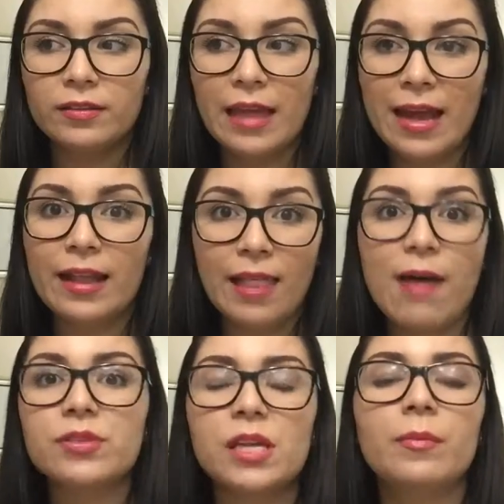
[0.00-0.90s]
that
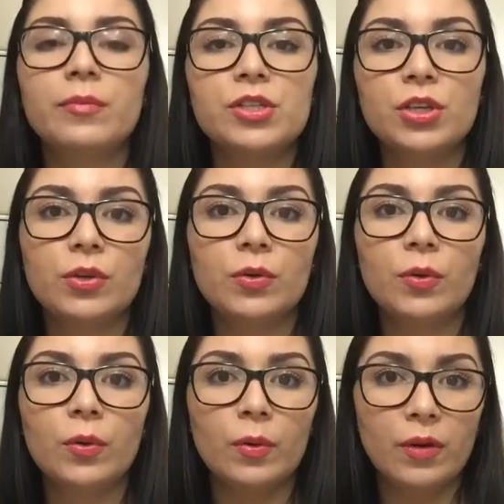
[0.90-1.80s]
allows him
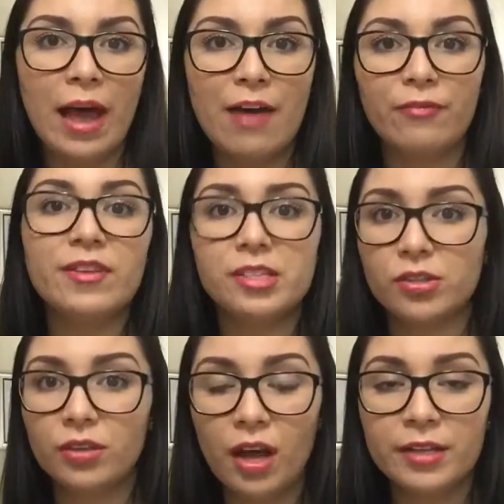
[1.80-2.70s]
to have
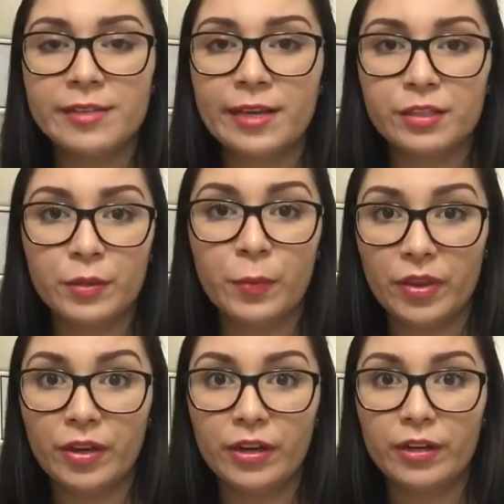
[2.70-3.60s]
physical contact
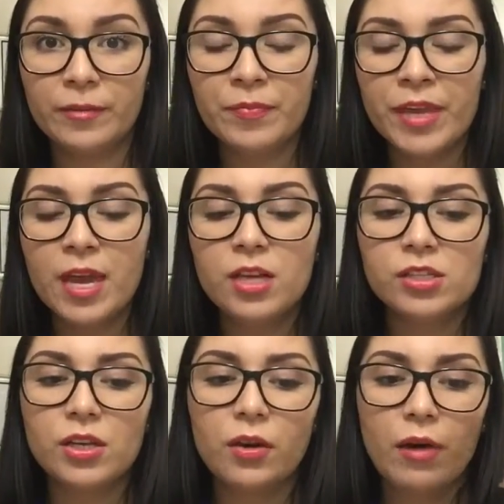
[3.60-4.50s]
with her.
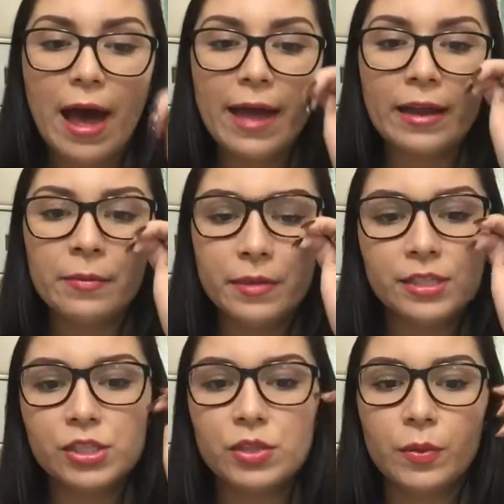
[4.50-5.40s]
So Adam
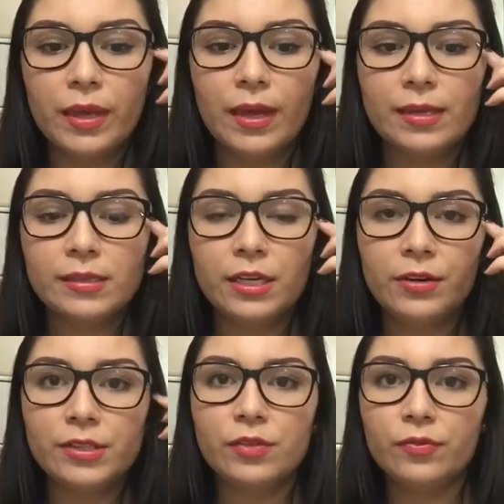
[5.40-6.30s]
is doing a
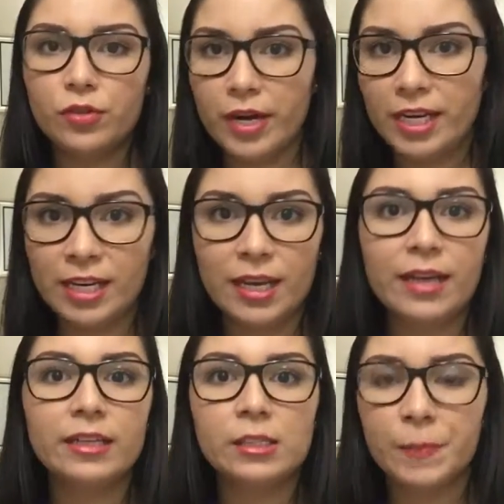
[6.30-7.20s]
series of training
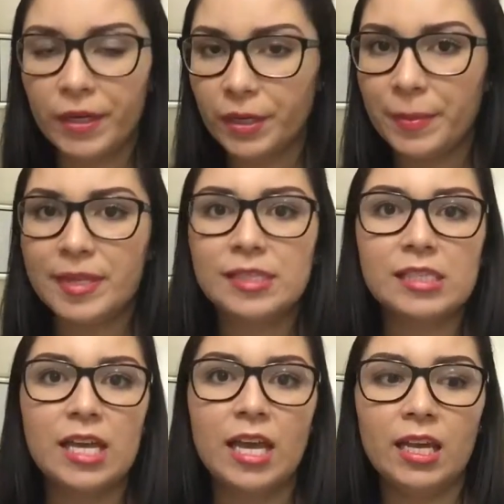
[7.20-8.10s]
and
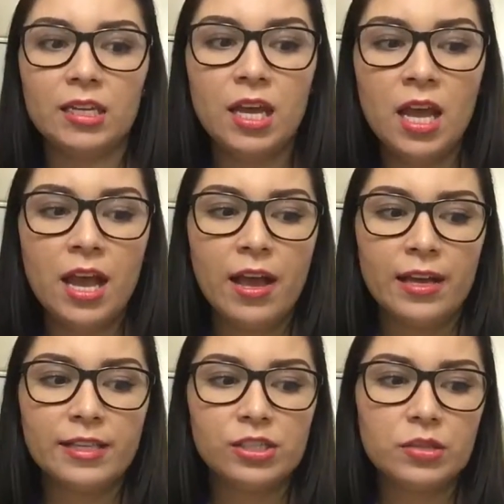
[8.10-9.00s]
experiments, and
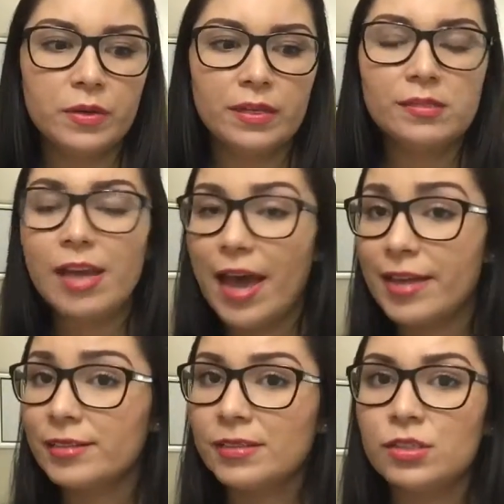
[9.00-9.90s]
he's doing
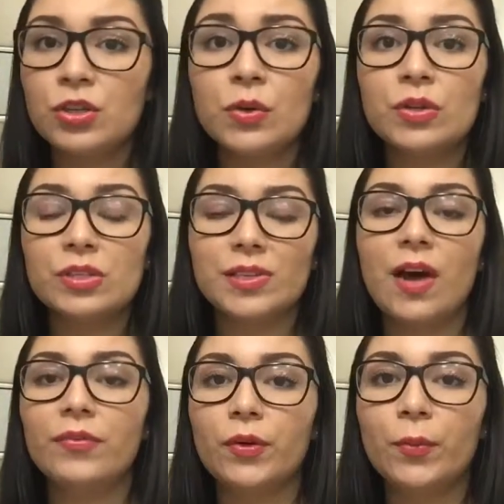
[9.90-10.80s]
tests to
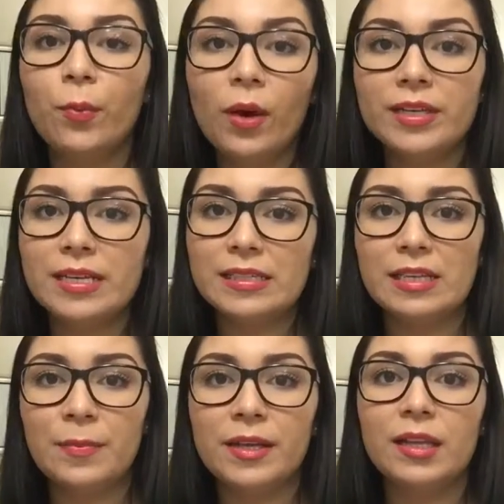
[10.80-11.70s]
discover what his
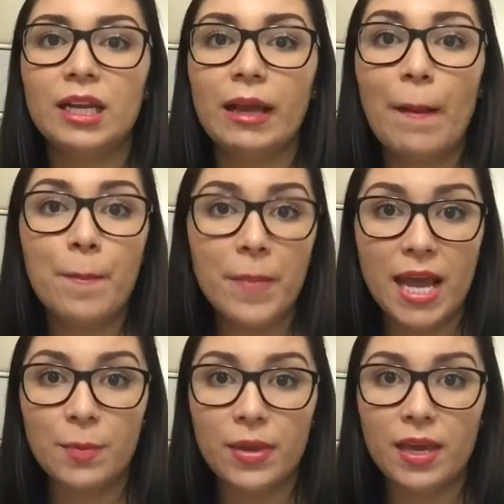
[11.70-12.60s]
ability
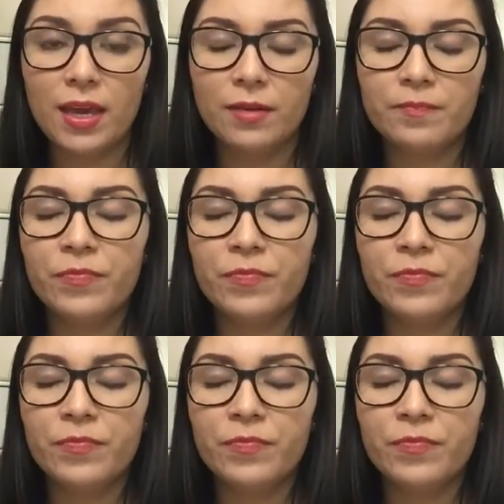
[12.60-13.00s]
may be.